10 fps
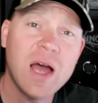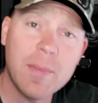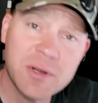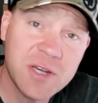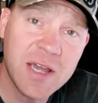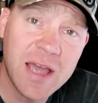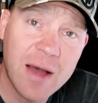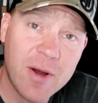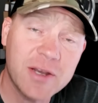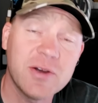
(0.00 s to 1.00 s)
I'm gonna tell you
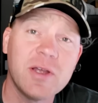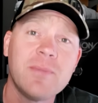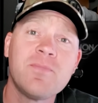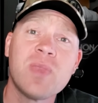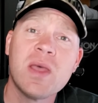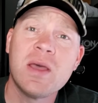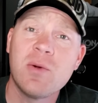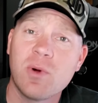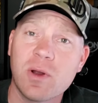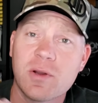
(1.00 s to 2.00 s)
how I do it.
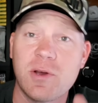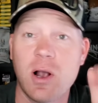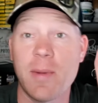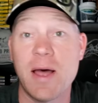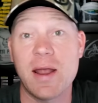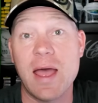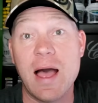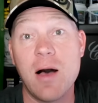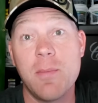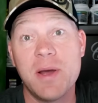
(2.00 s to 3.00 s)
We're gonna talk about
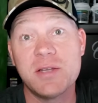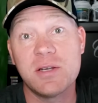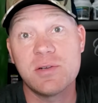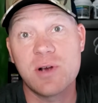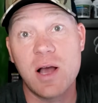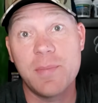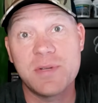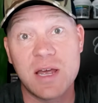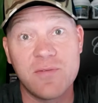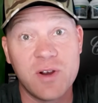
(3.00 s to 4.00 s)
how much it drops
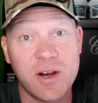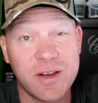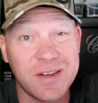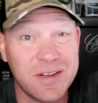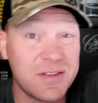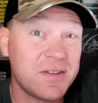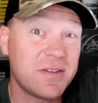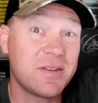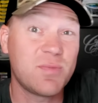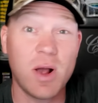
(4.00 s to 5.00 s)
at varying
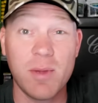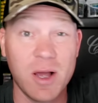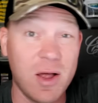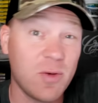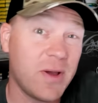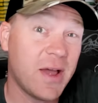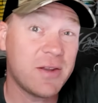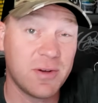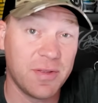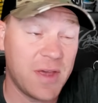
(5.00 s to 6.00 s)
distances, probably all the way out
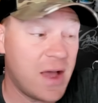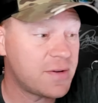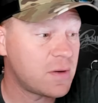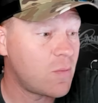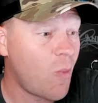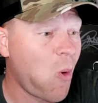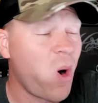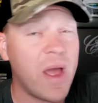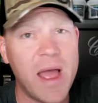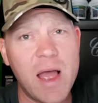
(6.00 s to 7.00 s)
to a thousand.
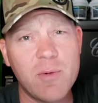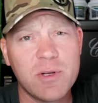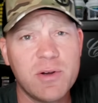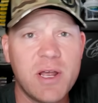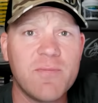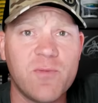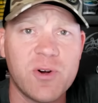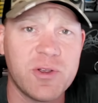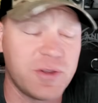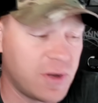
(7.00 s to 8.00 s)
And we'll do it even
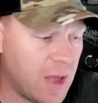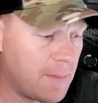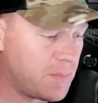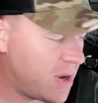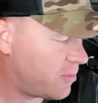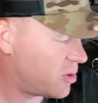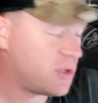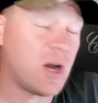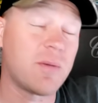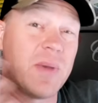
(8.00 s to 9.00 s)
further than that. But we're
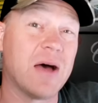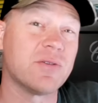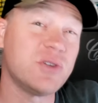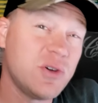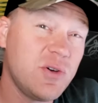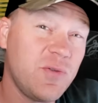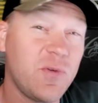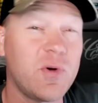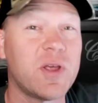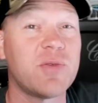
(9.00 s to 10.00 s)
talking about
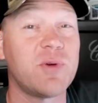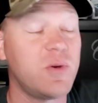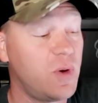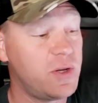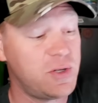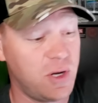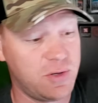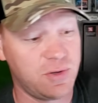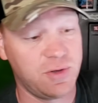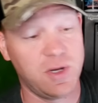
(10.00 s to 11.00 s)
243
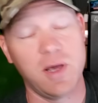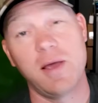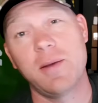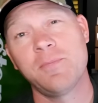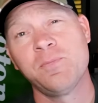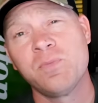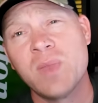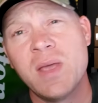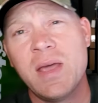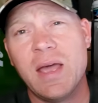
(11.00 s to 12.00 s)
Winchester today.
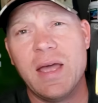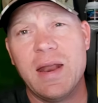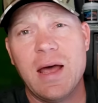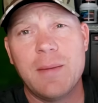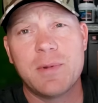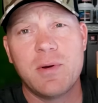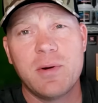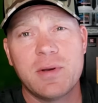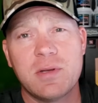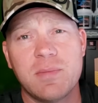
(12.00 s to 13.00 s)
And I'm
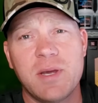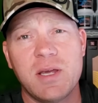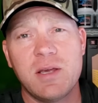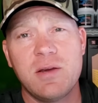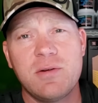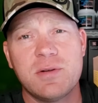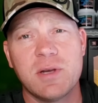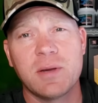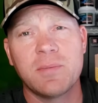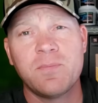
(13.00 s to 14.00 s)
going to be
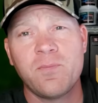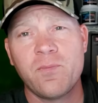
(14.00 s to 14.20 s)
using